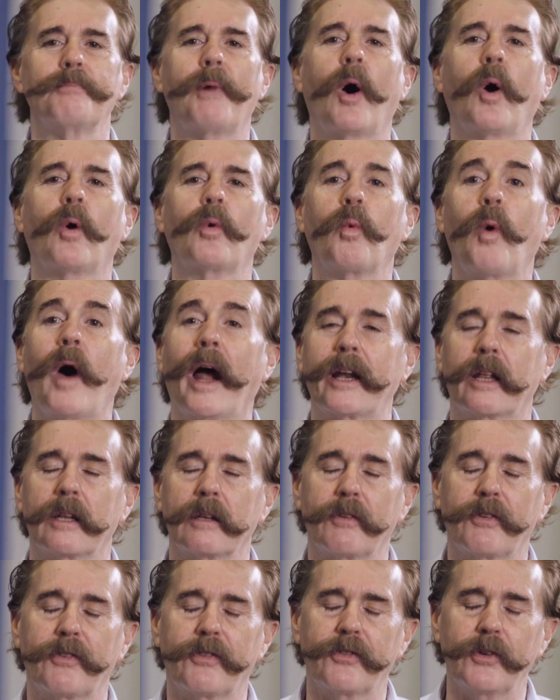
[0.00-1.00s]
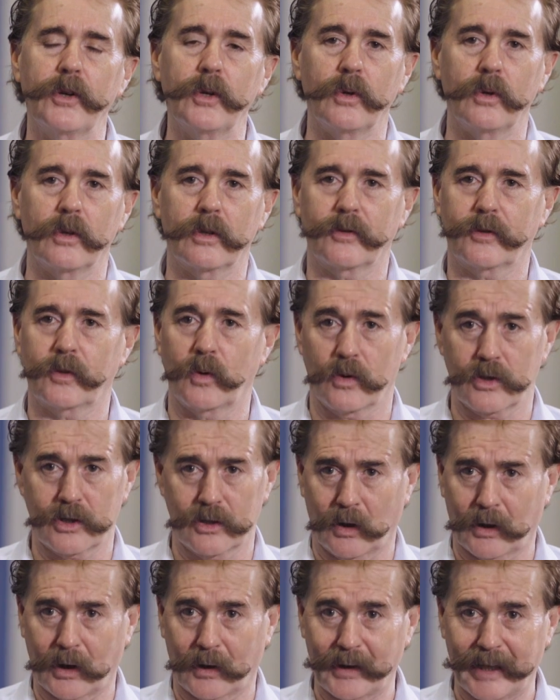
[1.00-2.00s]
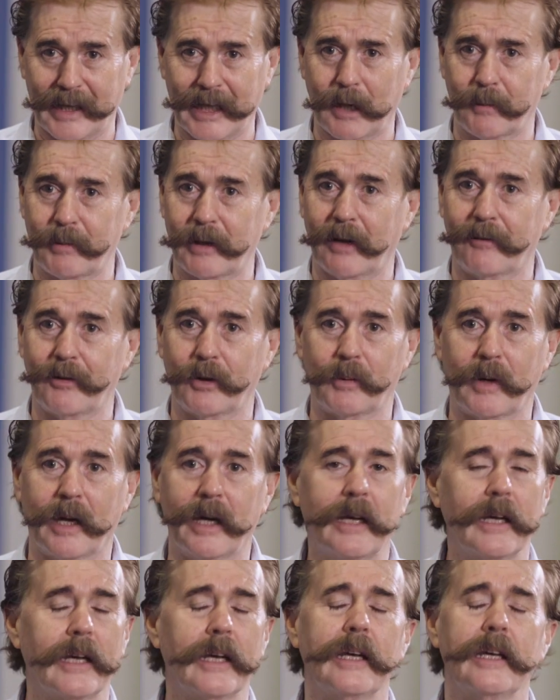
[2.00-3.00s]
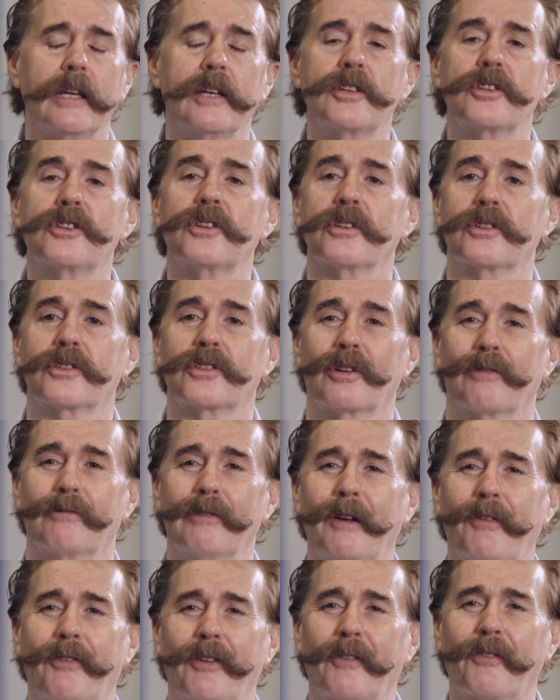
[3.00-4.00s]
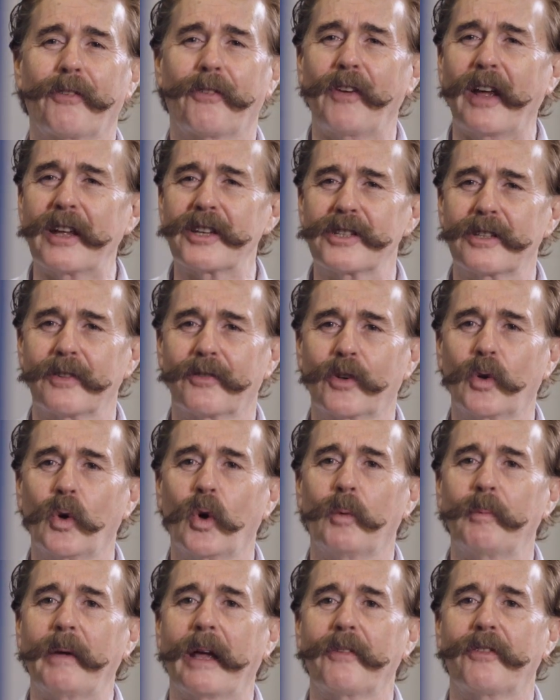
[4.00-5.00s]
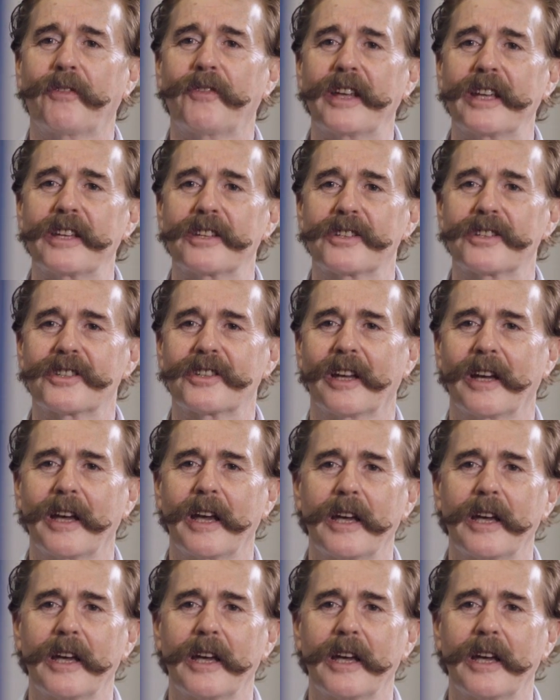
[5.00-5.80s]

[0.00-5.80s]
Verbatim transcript: mulled wine, and the food, of course, not only here but everywhere, is just terrific festive gourmet feasts,